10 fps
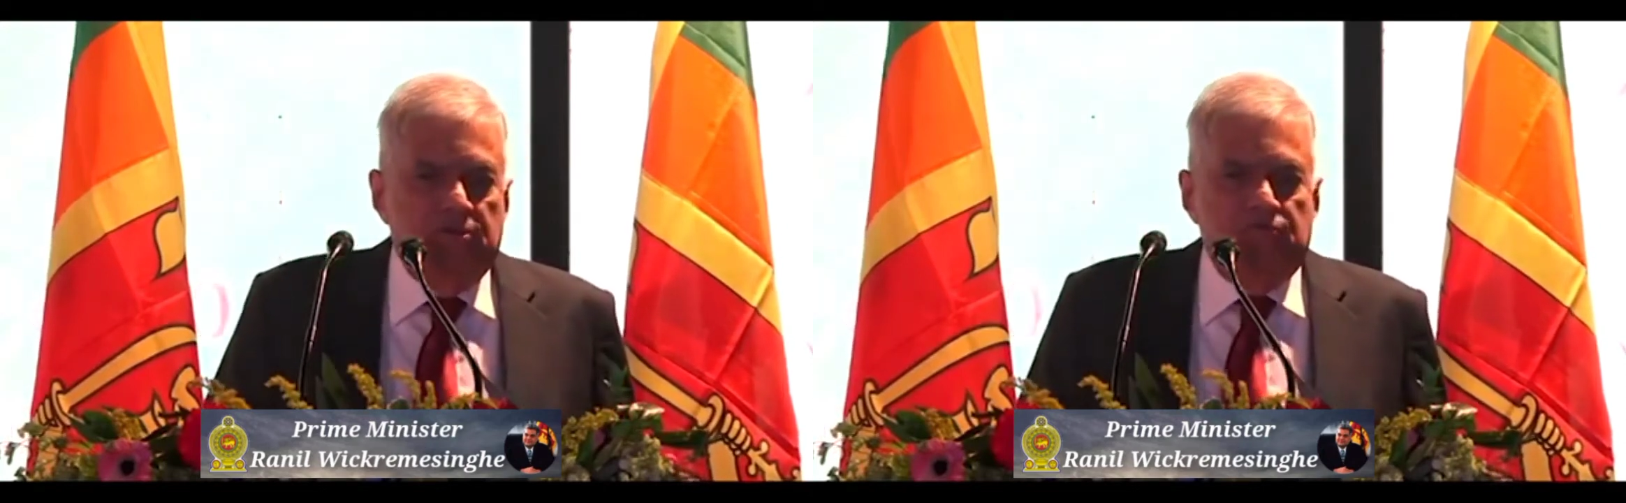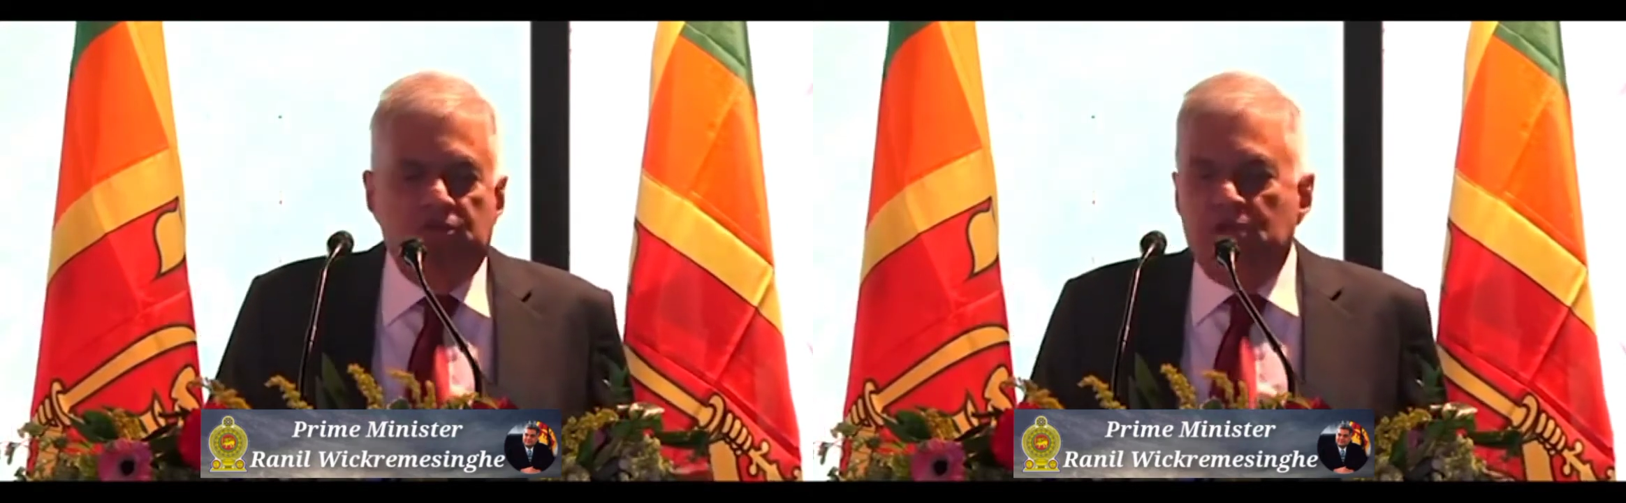
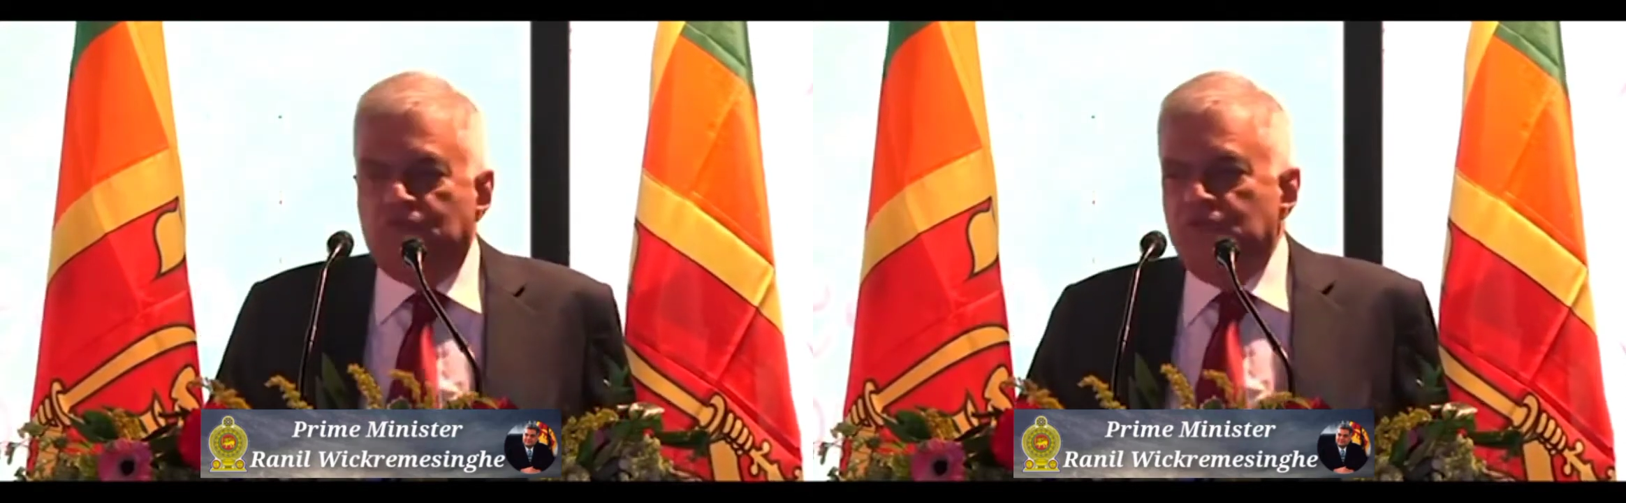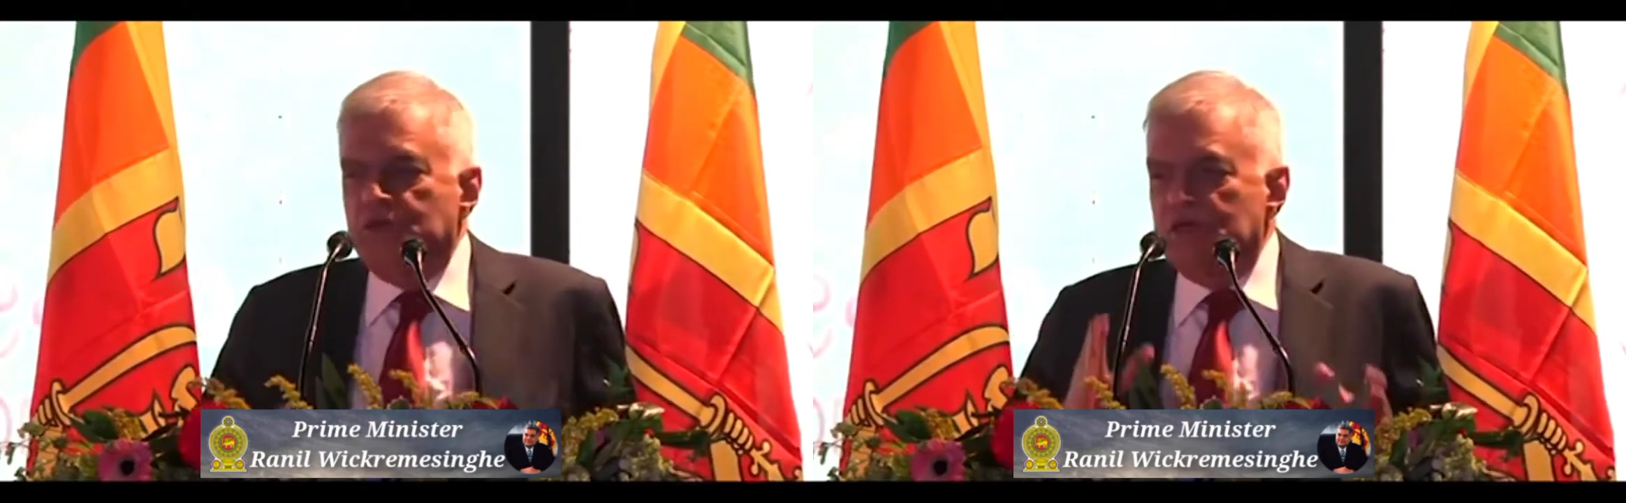We
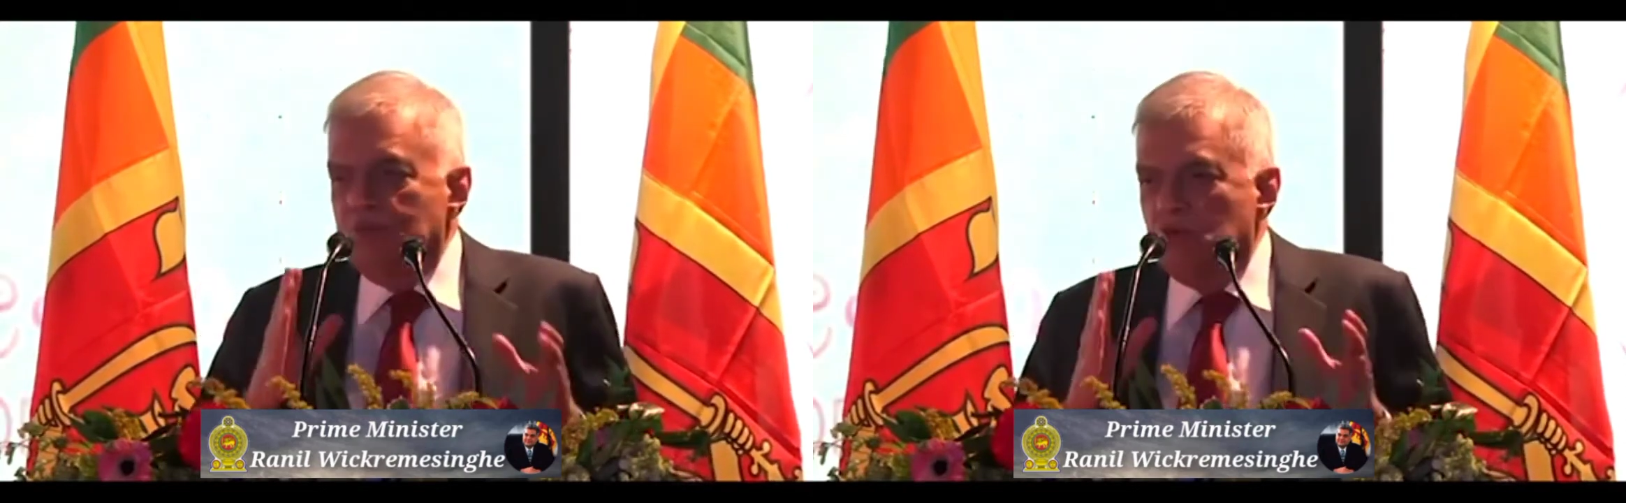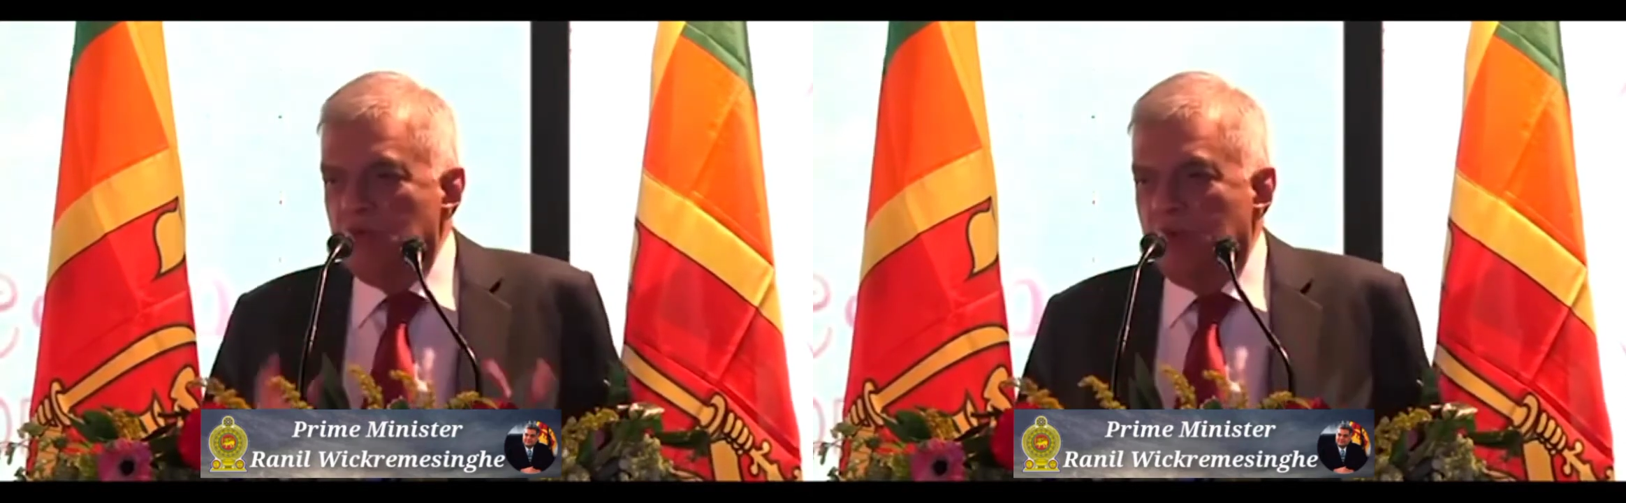have to earn
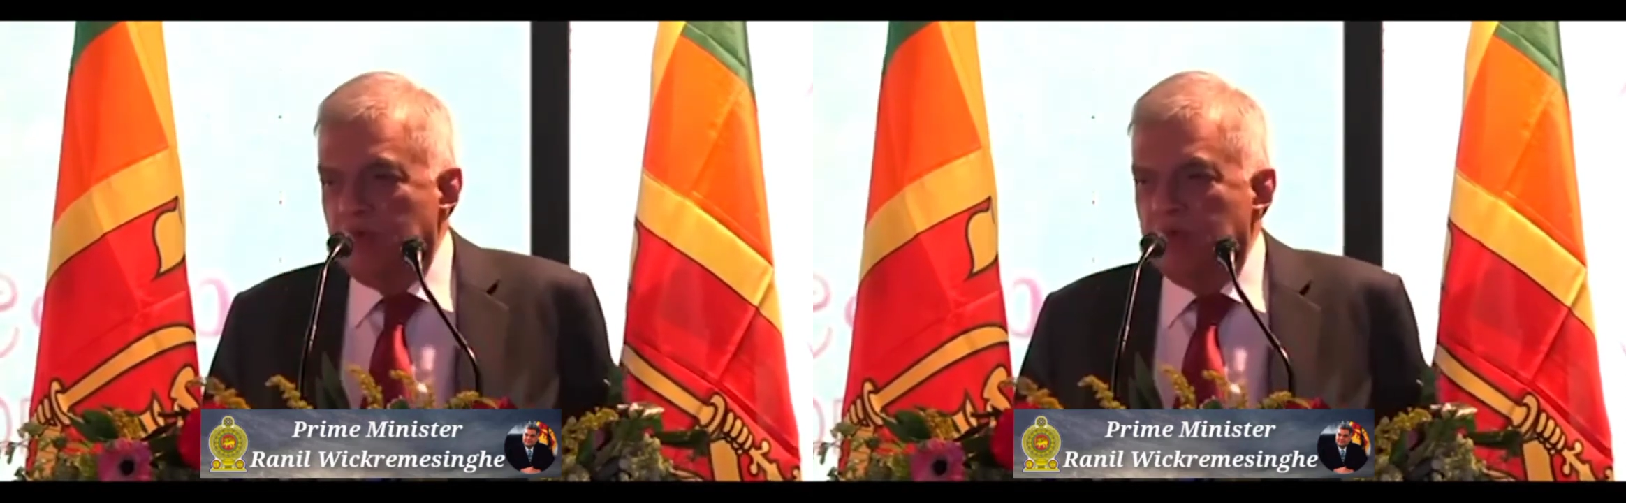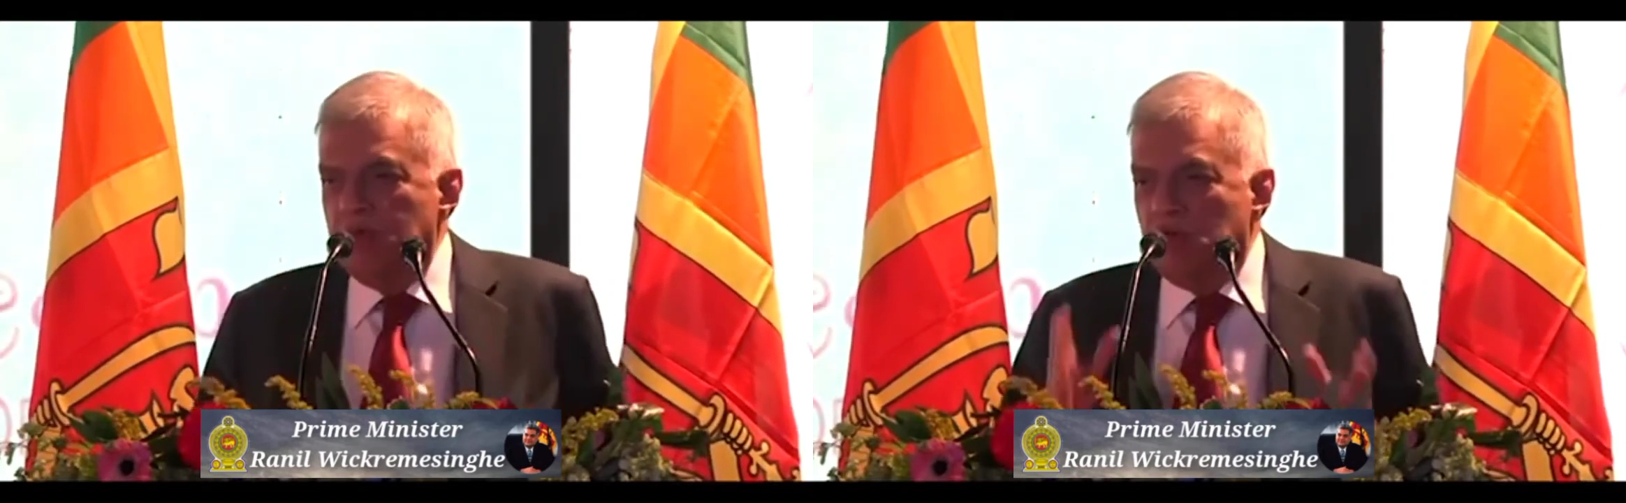more
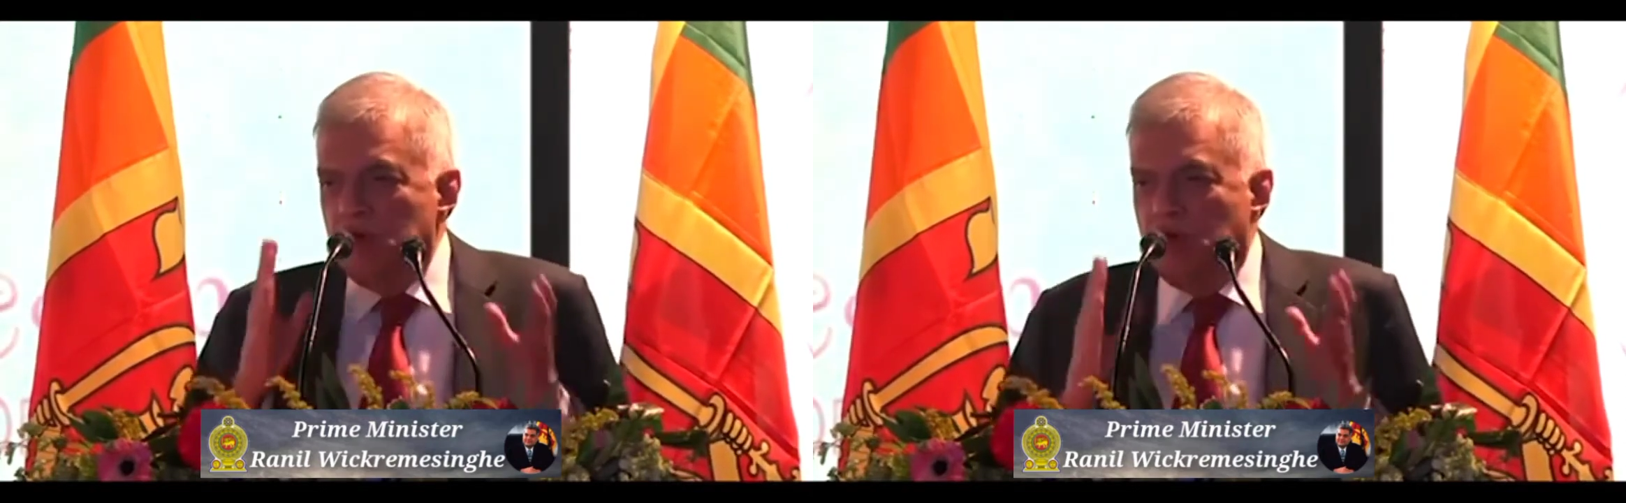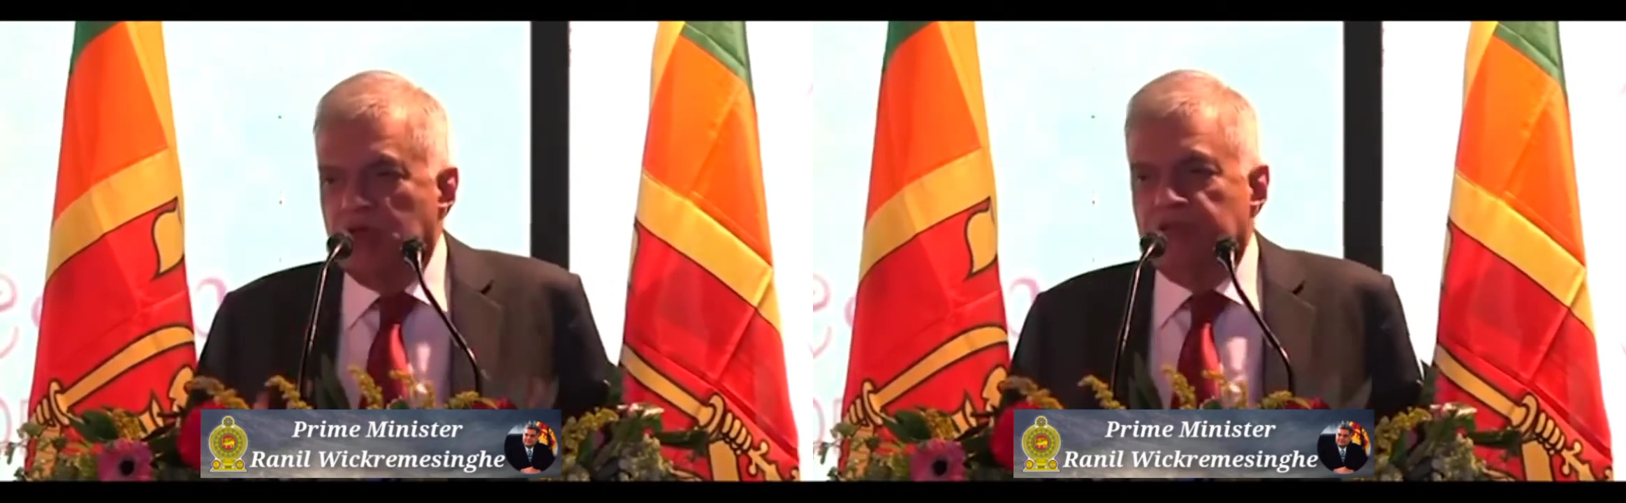money, more
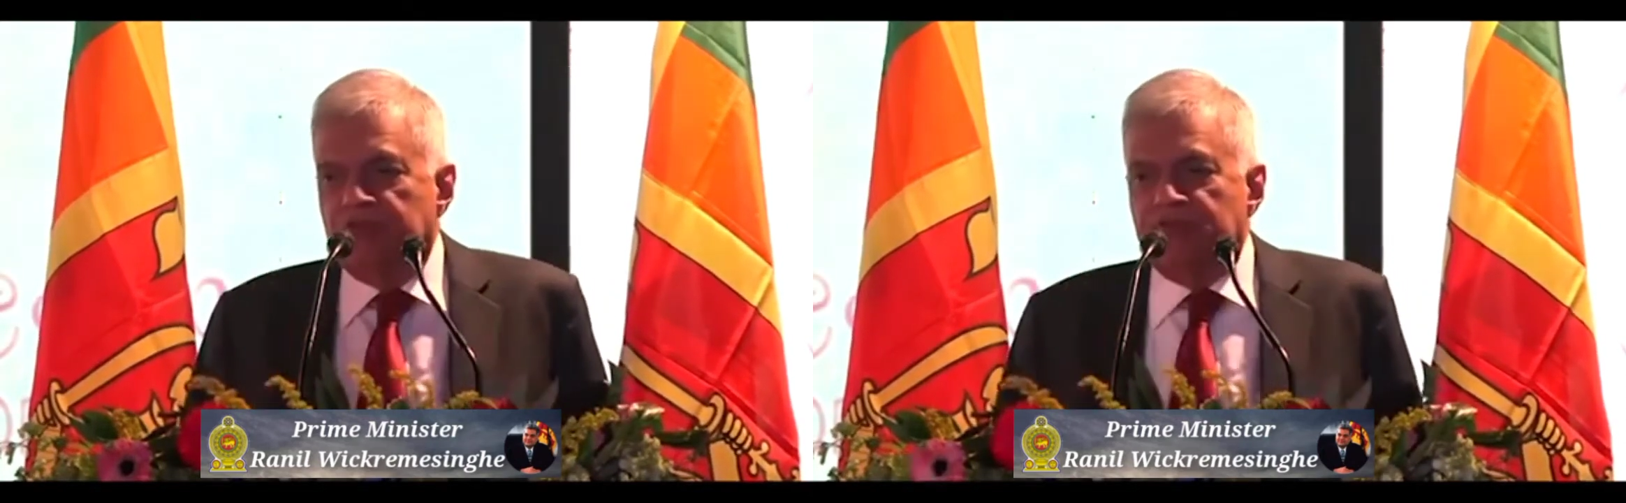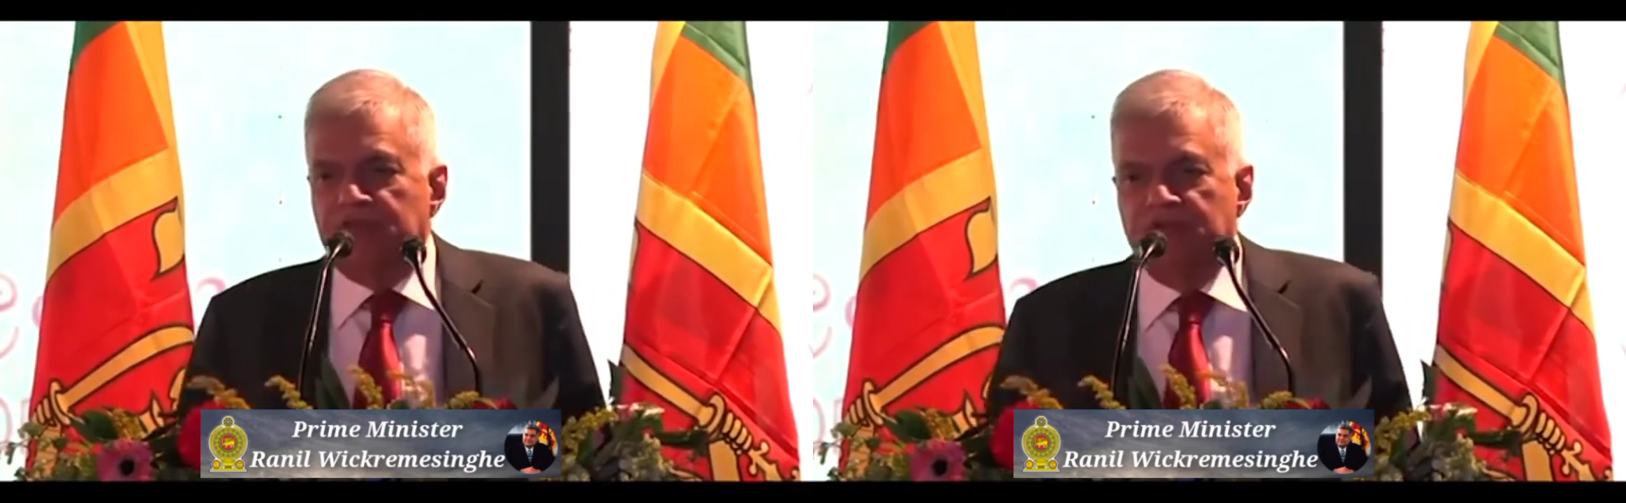dollars.